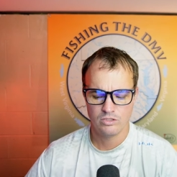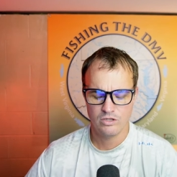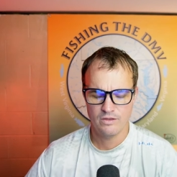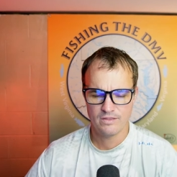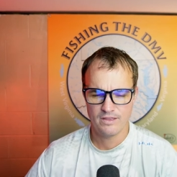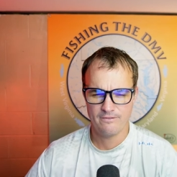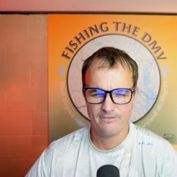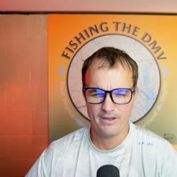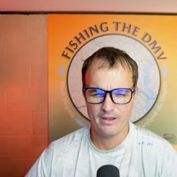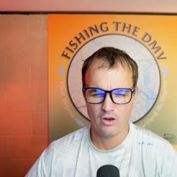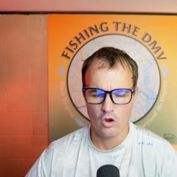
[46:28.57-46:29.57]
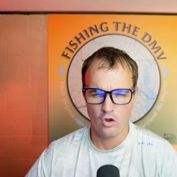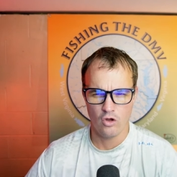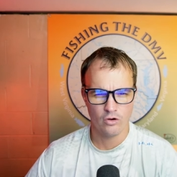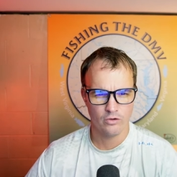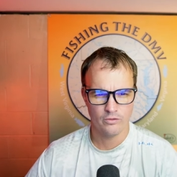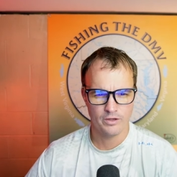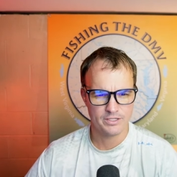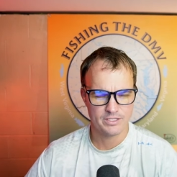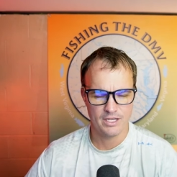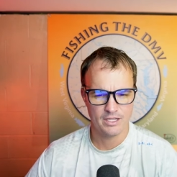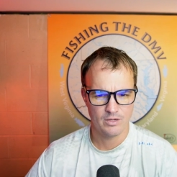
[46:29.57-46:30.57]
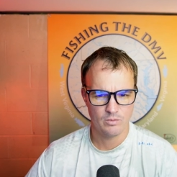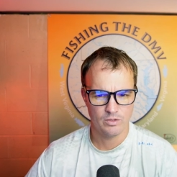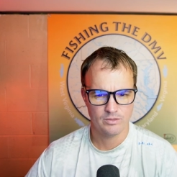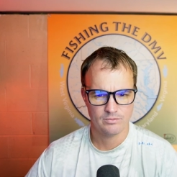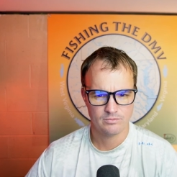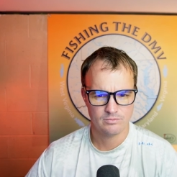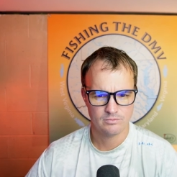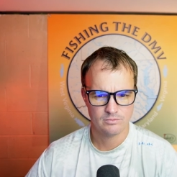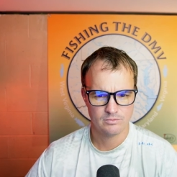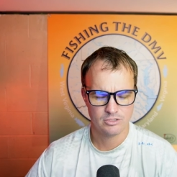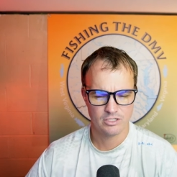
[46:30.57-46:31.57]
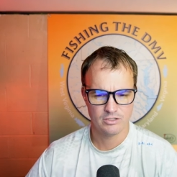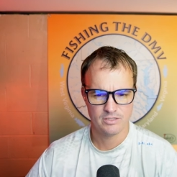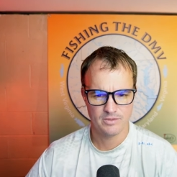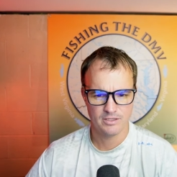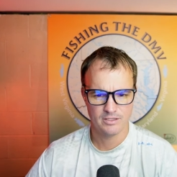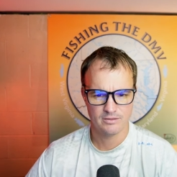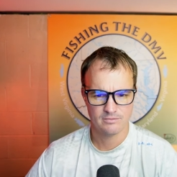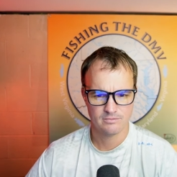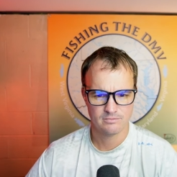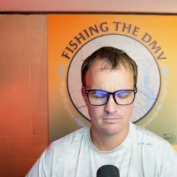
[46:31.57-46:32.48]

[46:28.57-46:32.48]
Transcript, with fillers: out. Do you think they fight longer than a snakehead would, generally speaking?